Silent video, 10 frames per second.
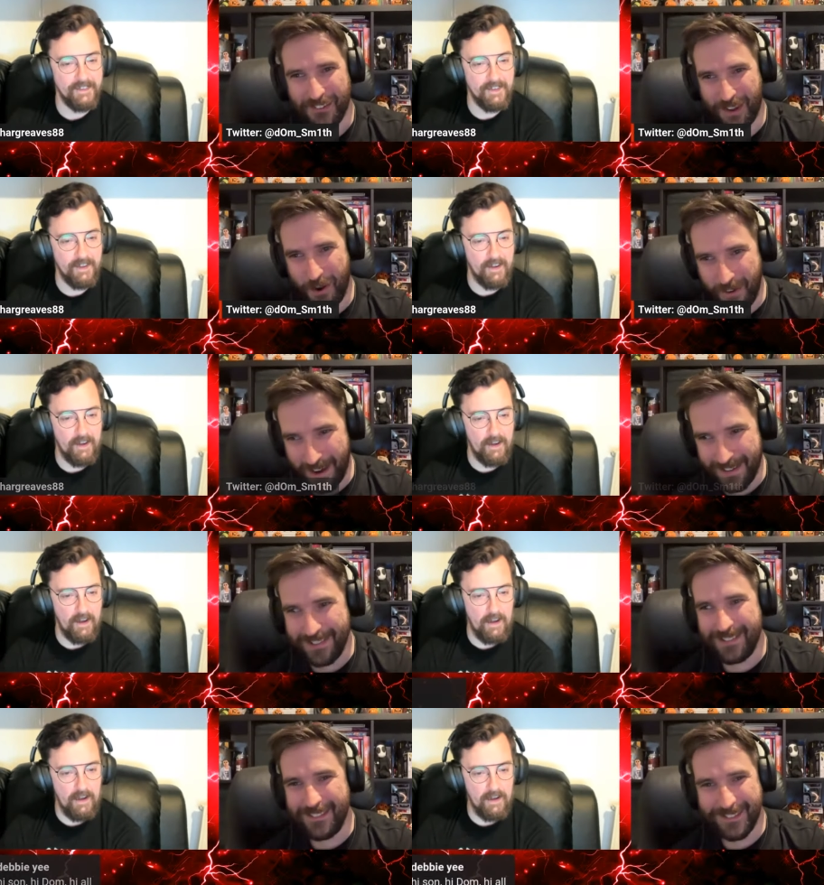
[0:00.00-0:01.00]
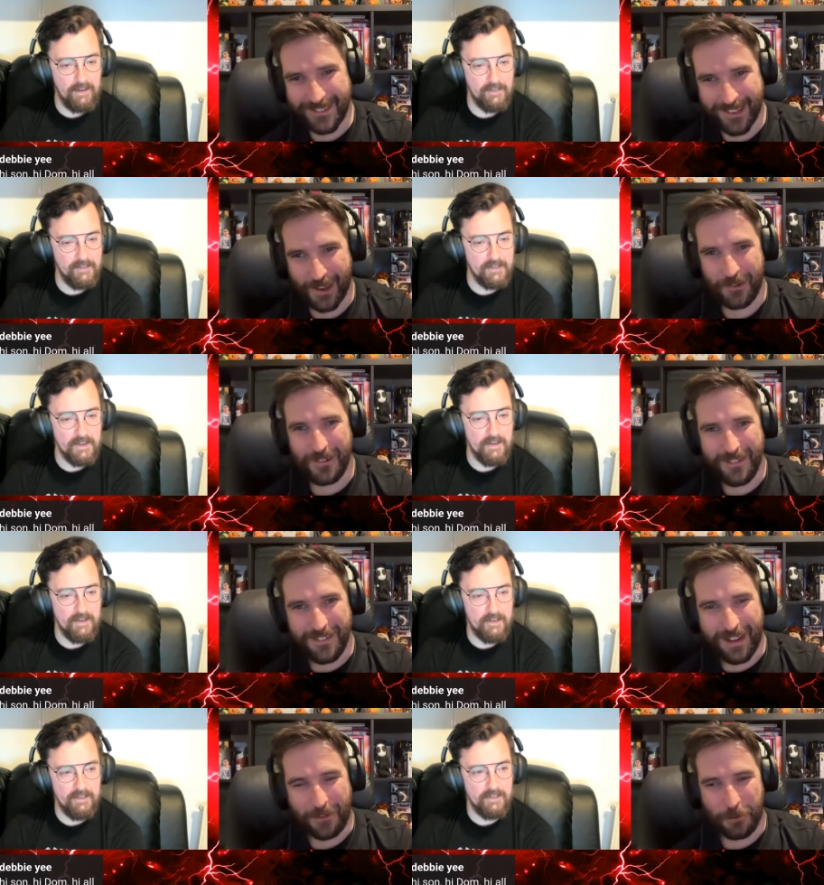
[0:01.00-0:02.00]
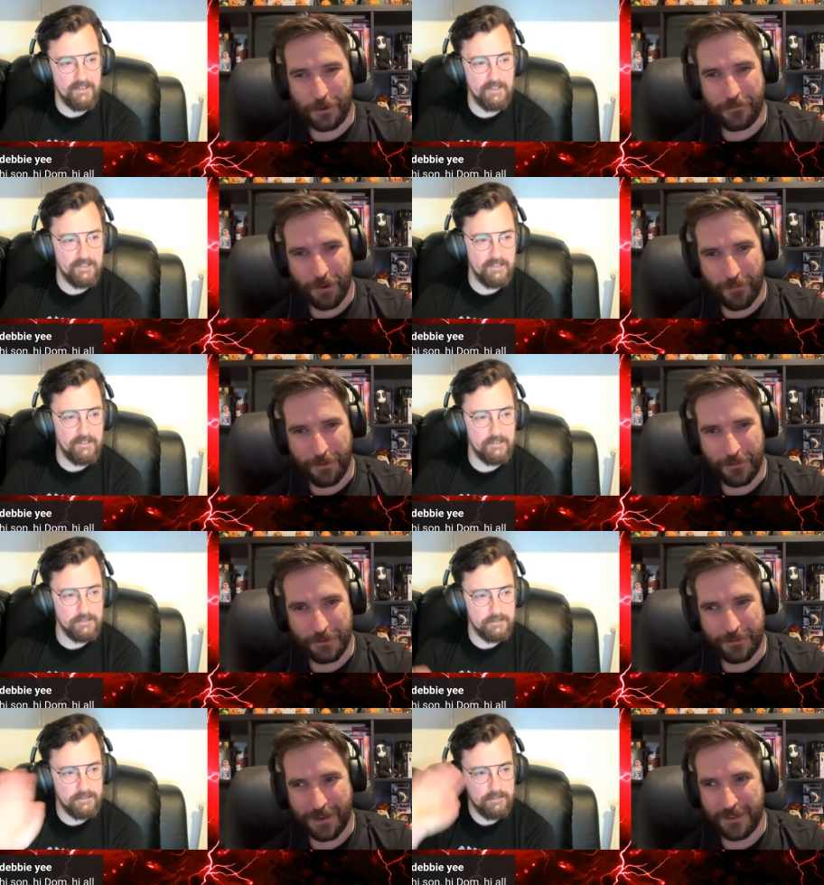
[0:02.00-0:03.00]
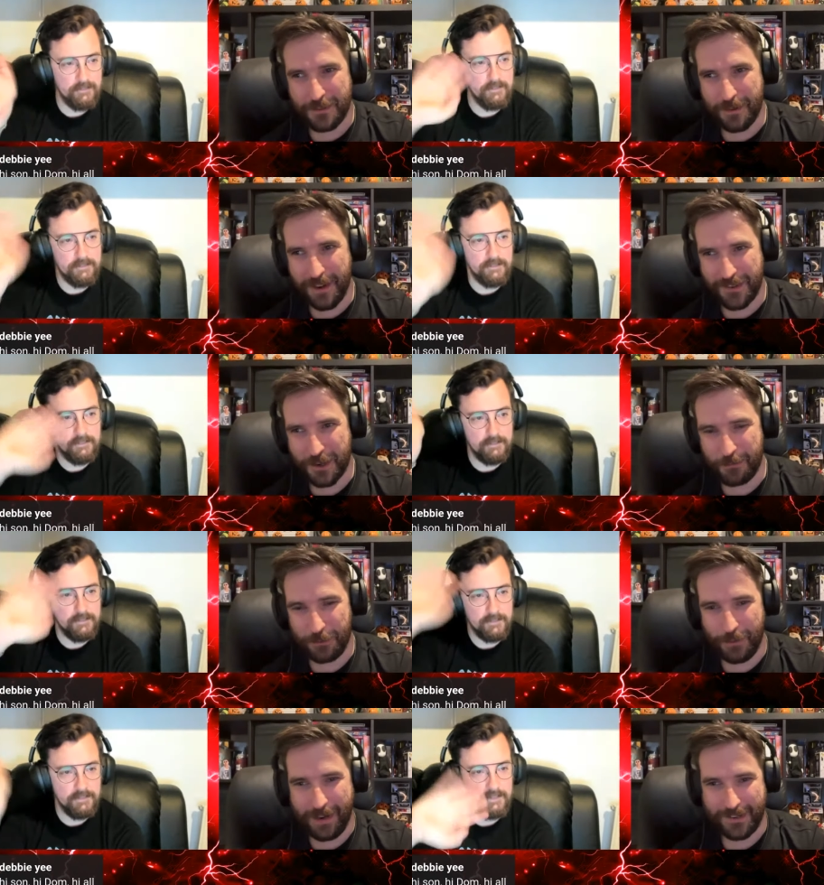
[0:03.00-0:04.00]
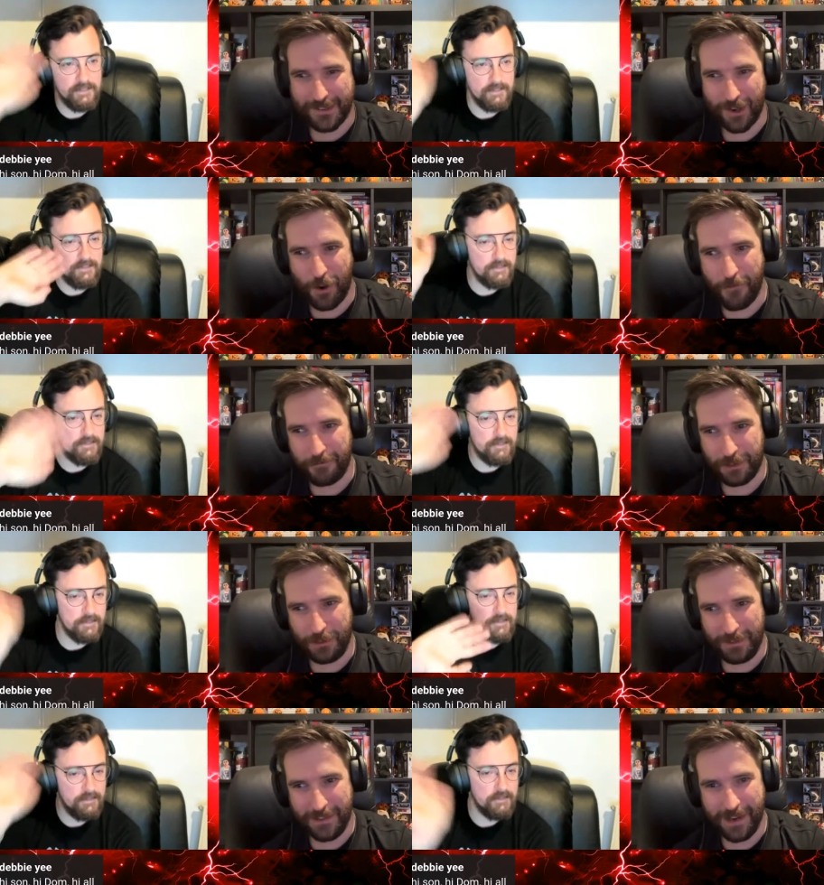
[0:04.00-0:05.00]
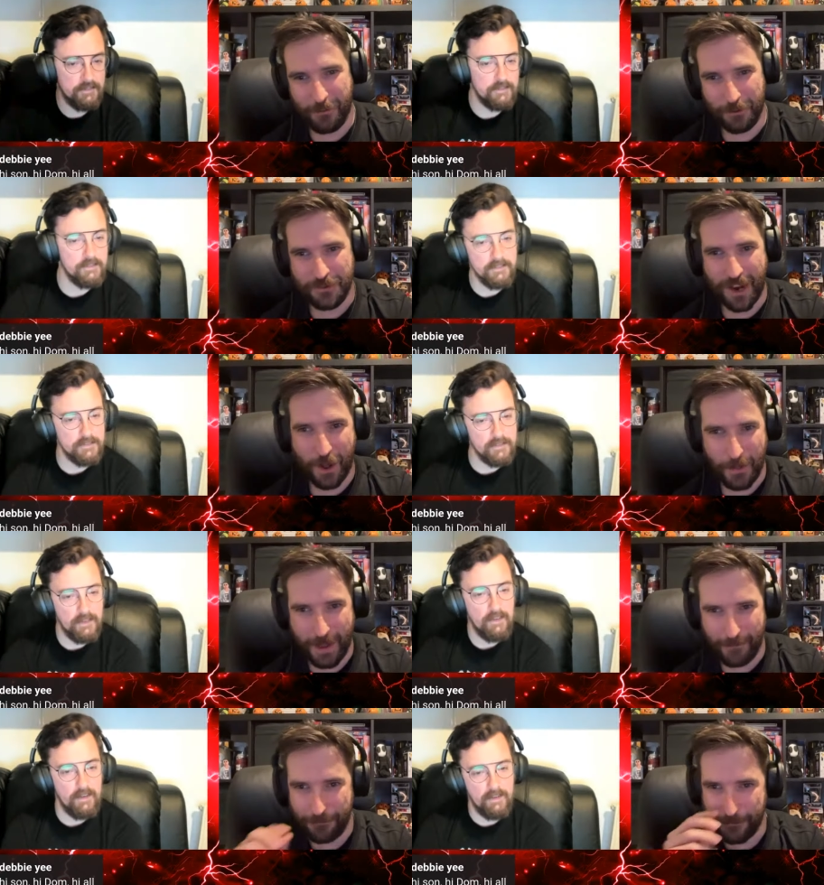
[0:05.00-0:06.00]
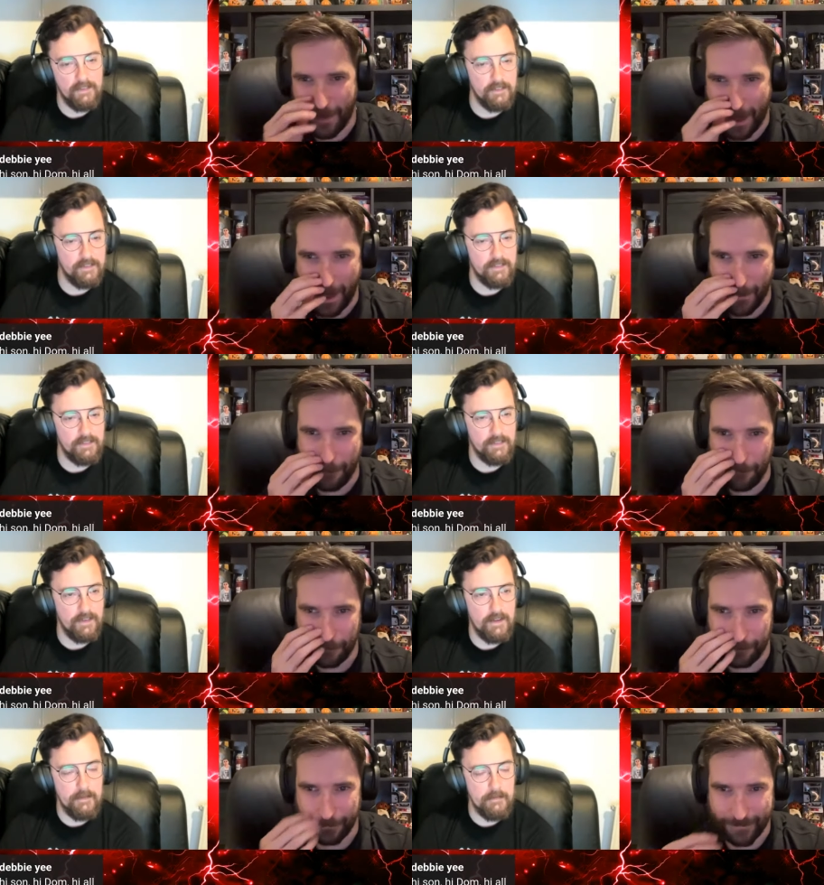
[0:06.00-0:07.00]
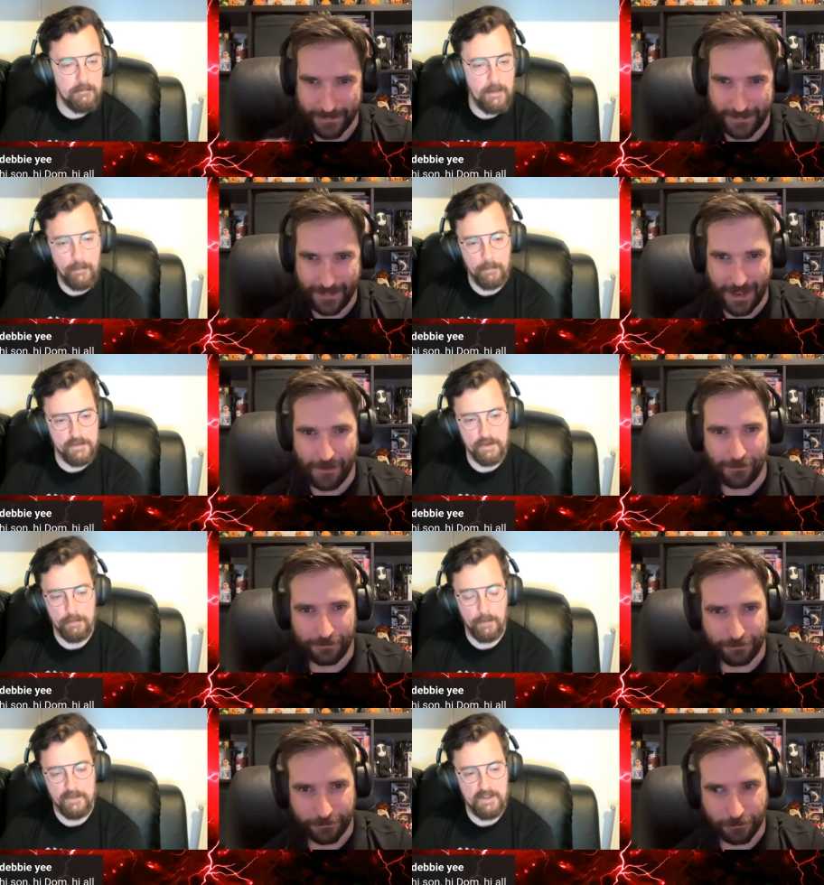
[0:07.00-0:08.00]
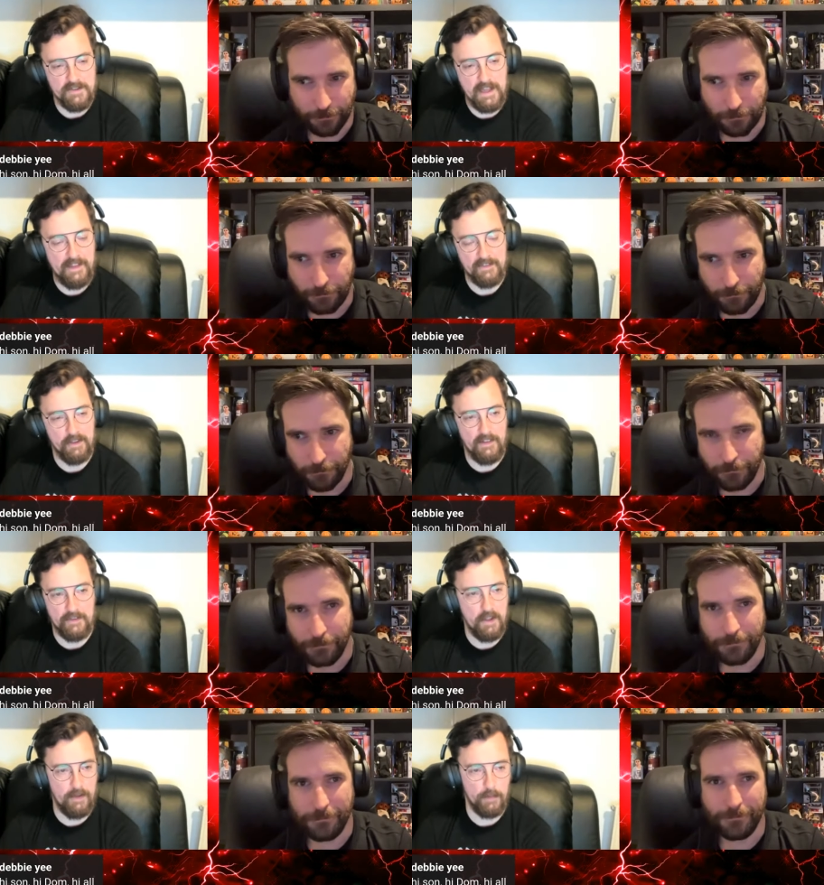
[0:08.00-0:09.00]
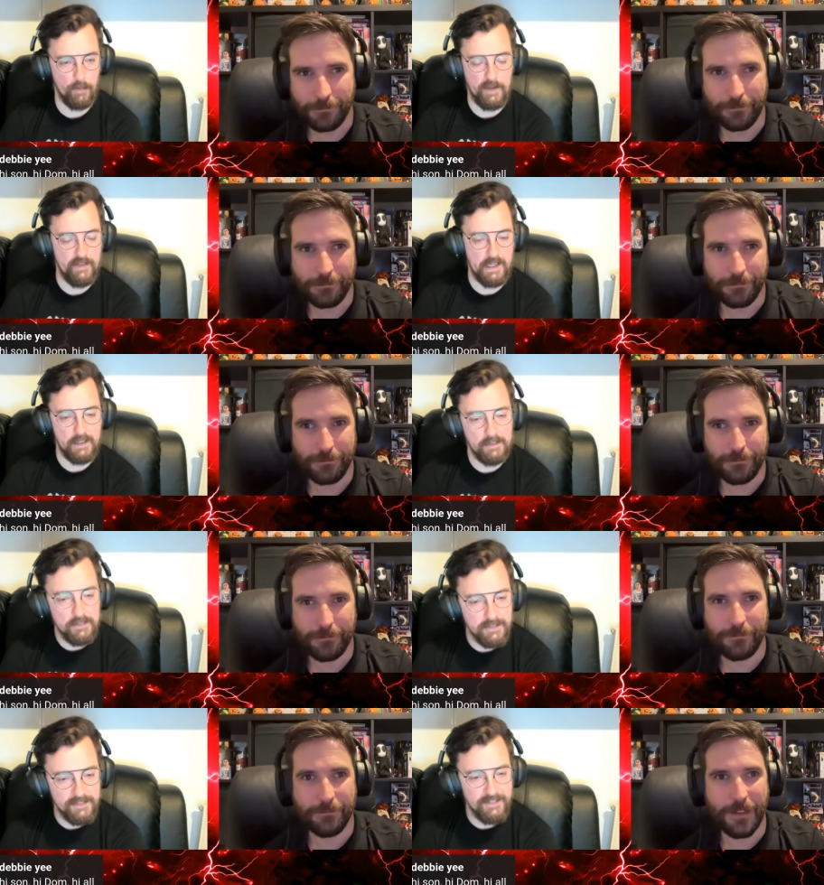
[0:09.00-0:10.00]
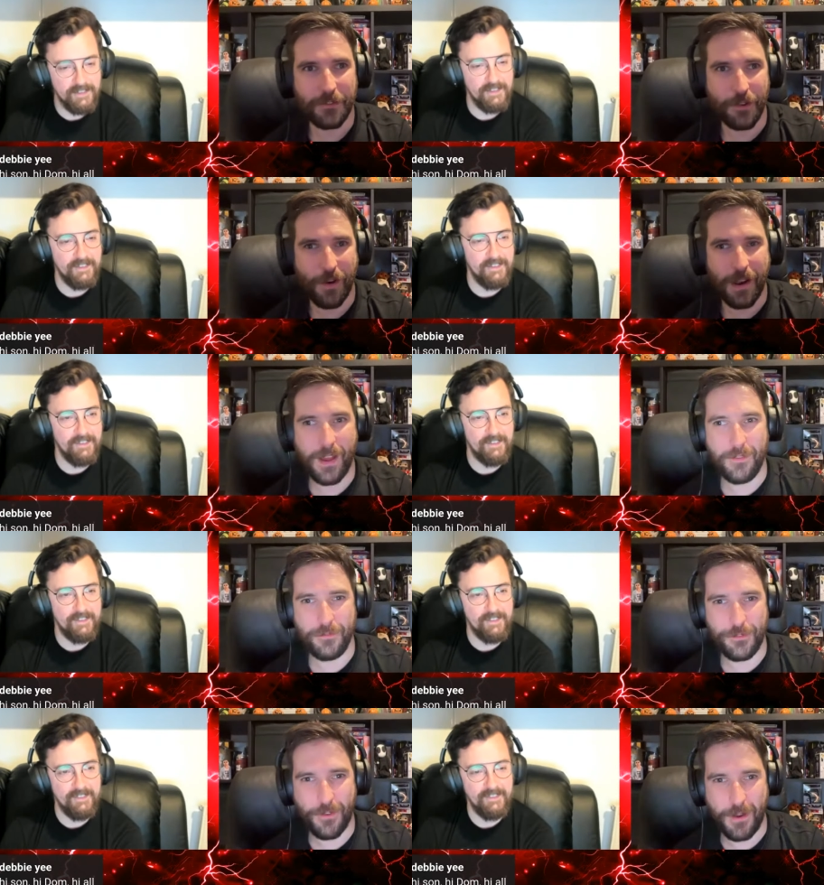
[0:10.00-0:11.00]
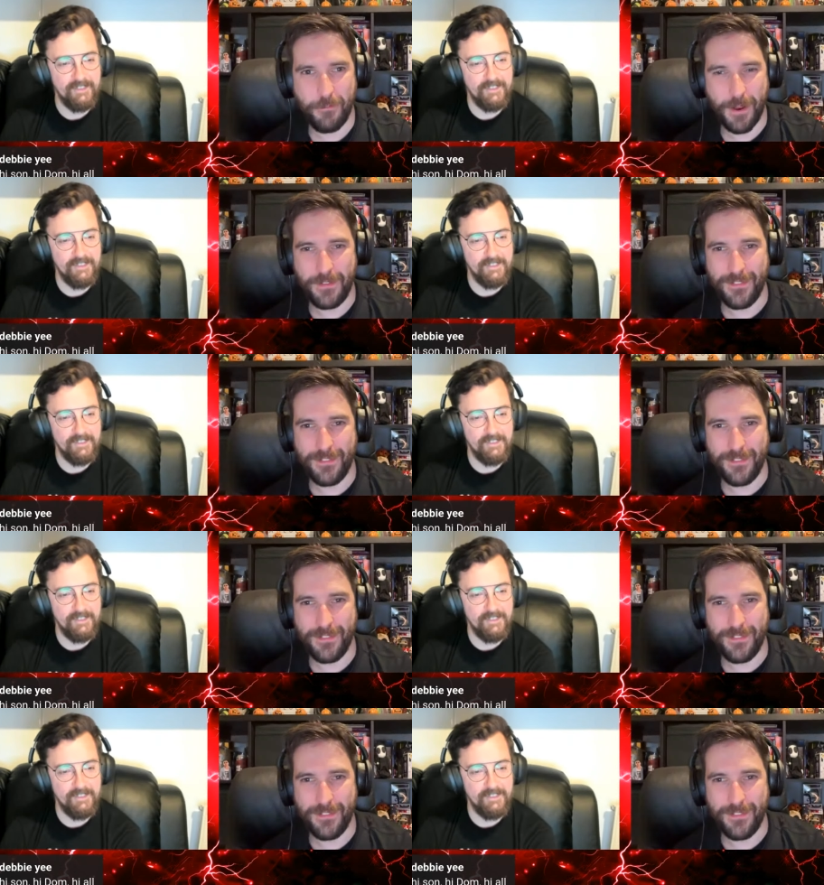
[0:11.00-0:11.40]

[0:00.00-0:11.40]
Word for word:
Speaker 1: all right. So, I'm looking for. I'm going to be speaking to him in the next couple of weeks. So, hopefully, we'll uh, we'll chat on that. Um, my mum's yeah. just popped in chat. That's all. That's all I was waving at. That's all right. It's fine, man.